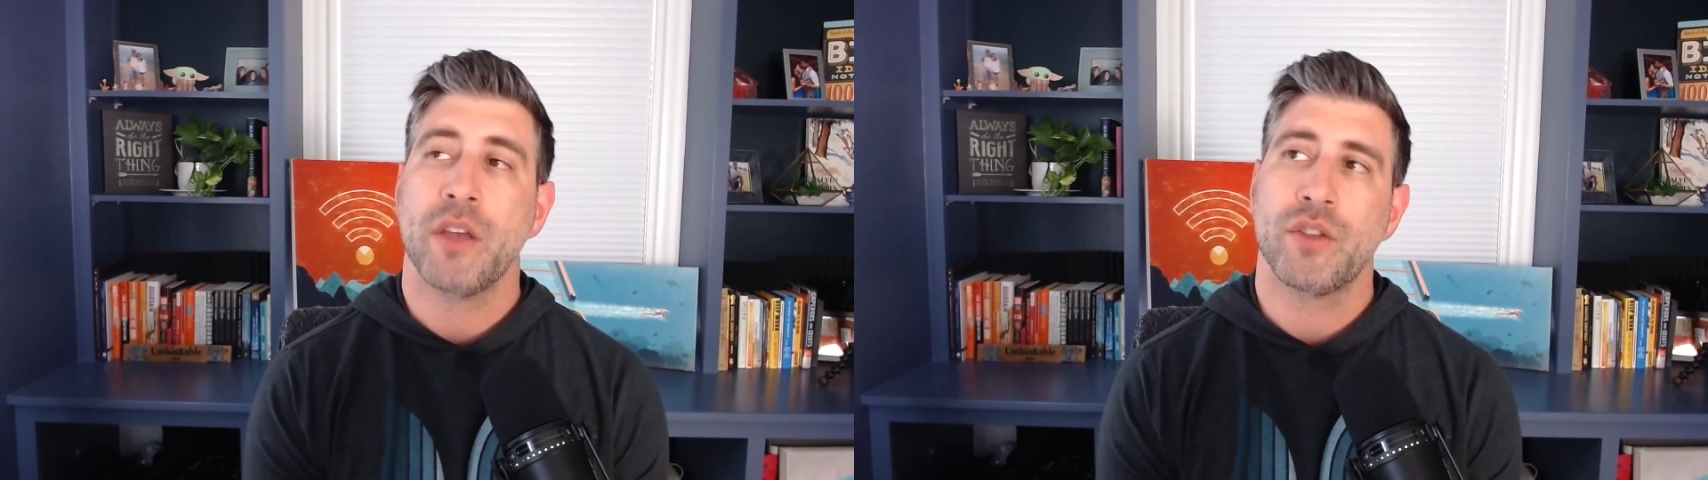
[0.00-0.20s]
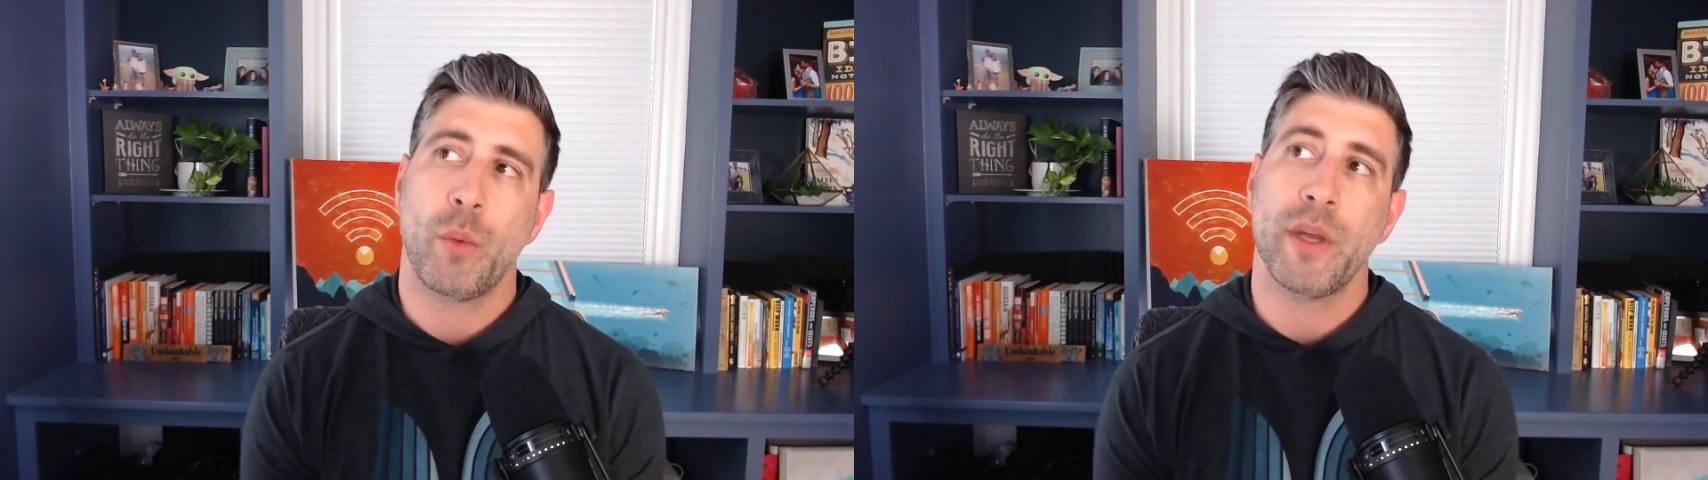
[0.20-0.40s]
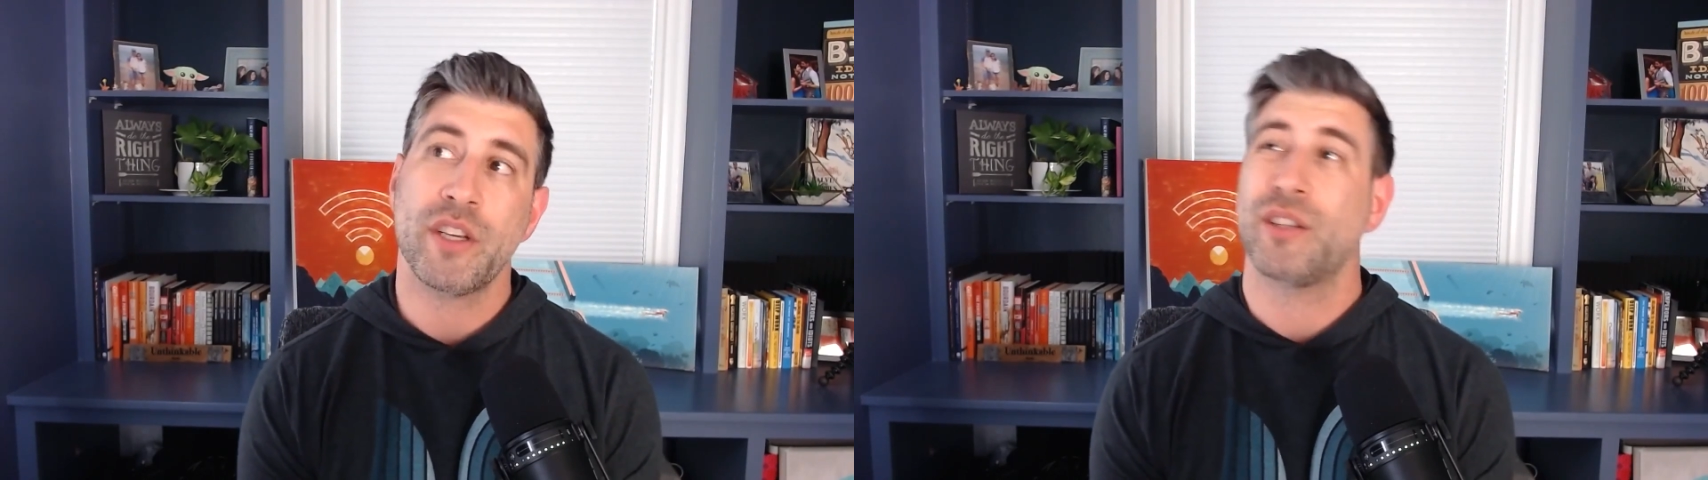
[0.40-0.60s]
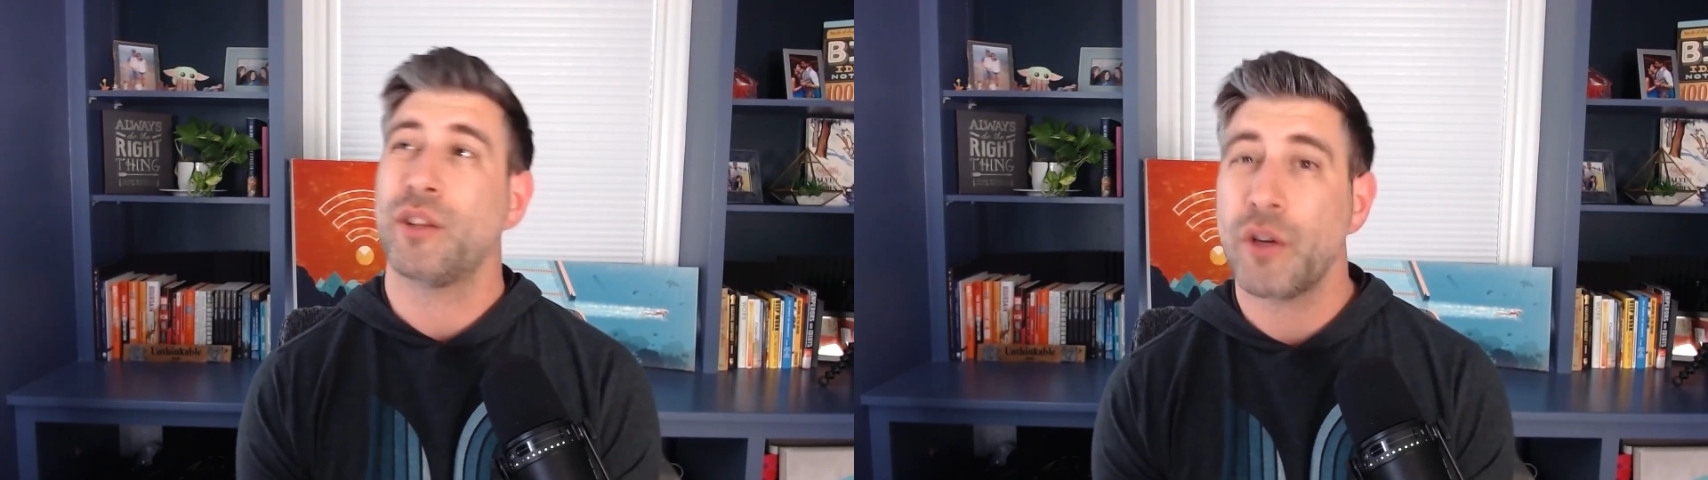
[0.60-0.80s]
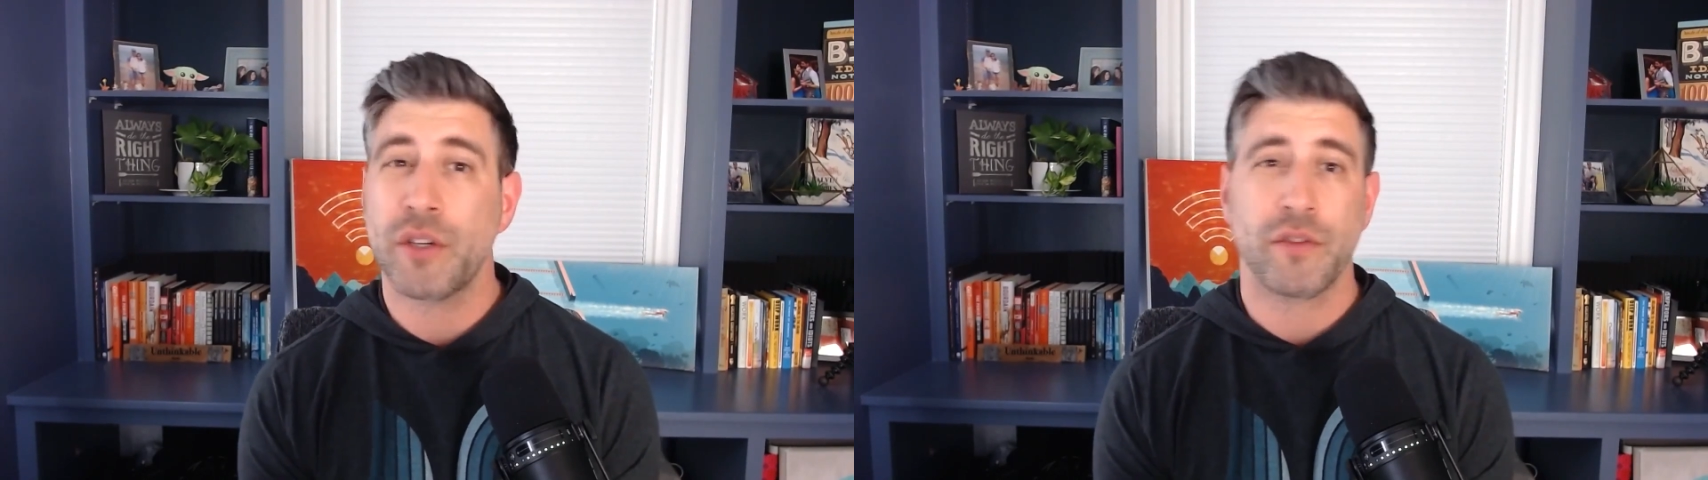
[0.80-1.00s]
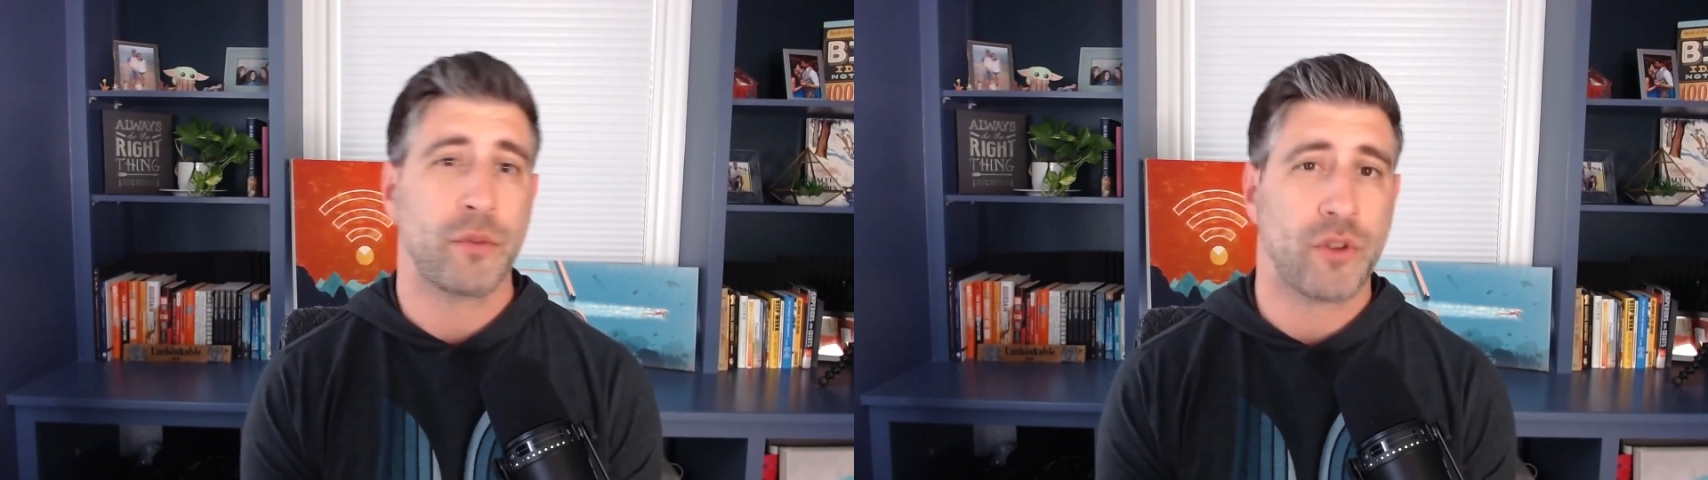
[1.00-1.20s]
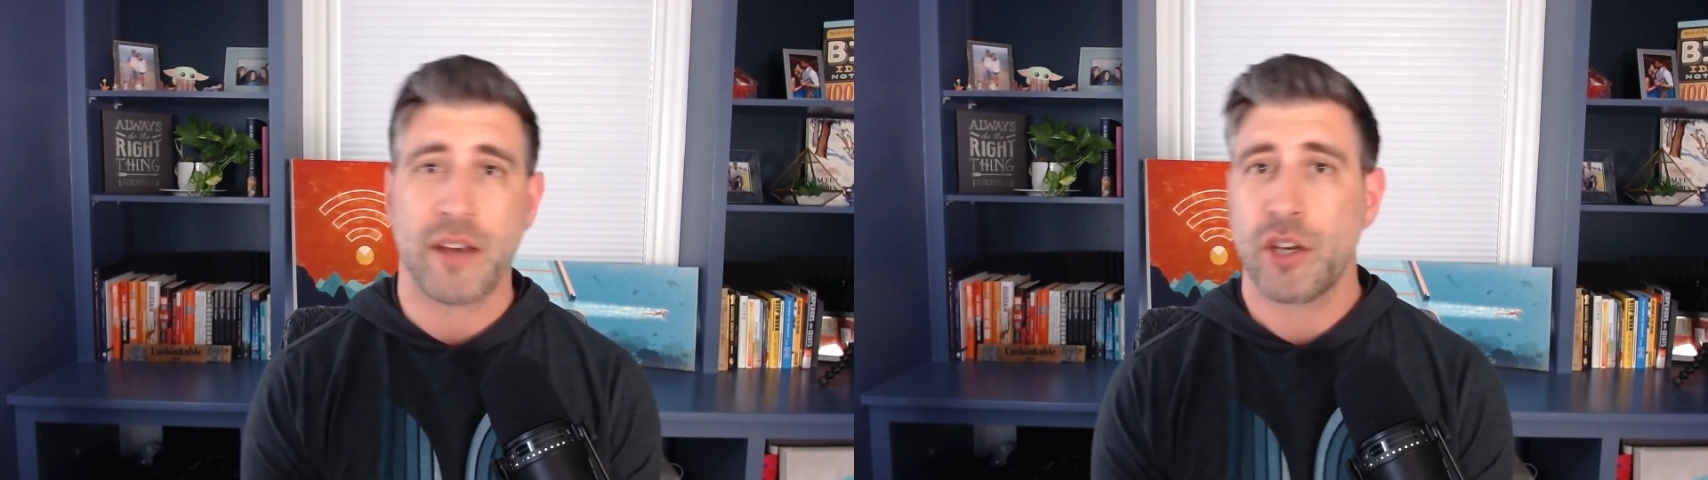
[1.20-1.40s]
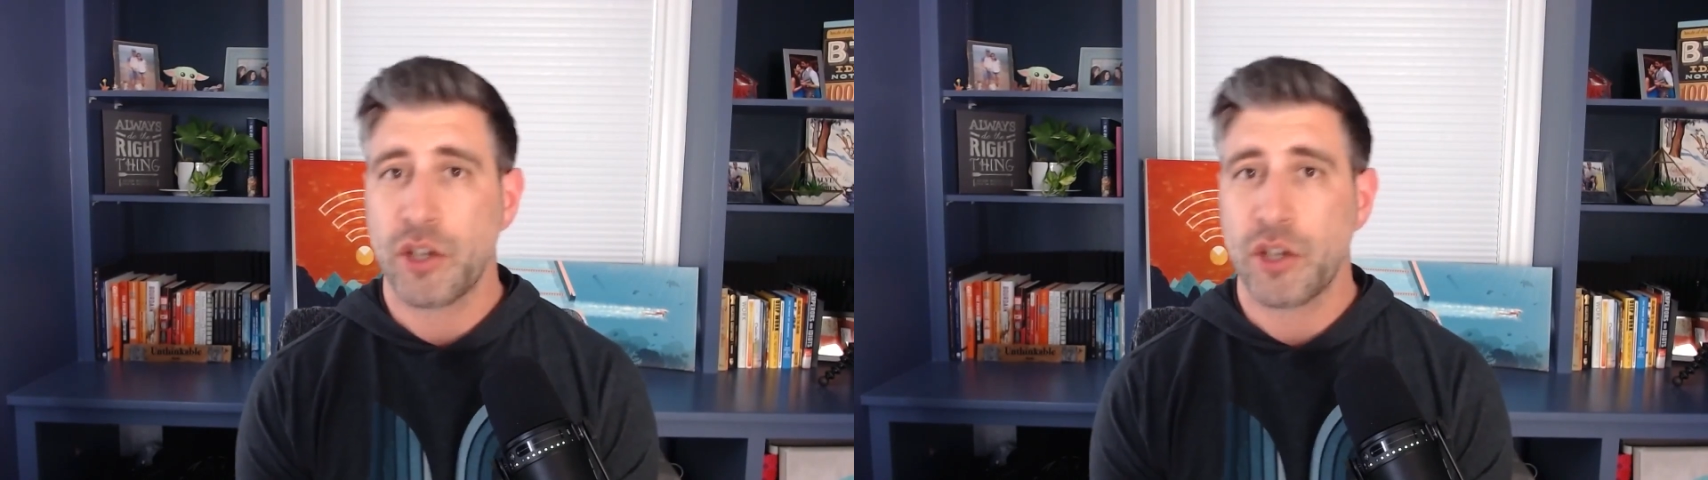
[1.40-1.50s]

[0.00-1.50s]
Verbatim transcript: So we just lurch from trend